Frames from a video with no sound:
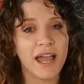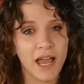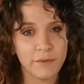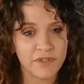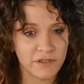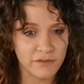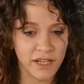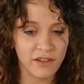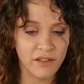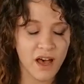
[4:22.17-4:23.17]

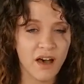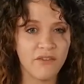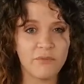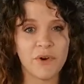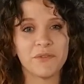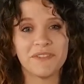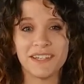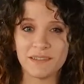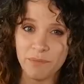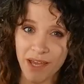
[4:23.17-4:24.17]
absolutely love both
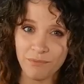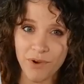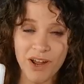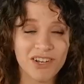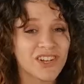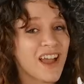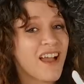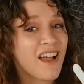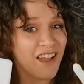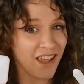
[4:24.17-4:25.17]
this pet brush
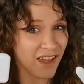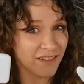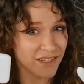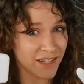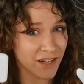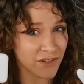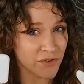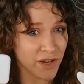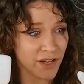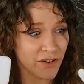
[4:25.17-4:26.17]
and this hair
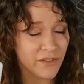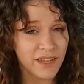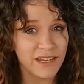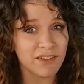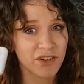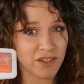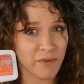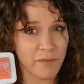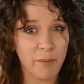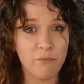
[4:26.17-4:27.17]
straightener. These are some
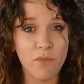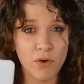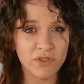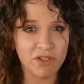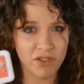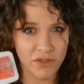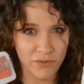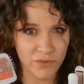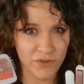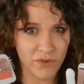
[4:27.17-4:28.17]
of my most
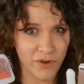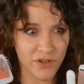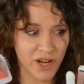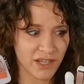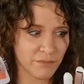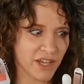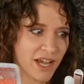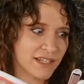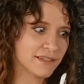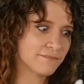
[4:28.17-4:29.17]
used crochet supplies.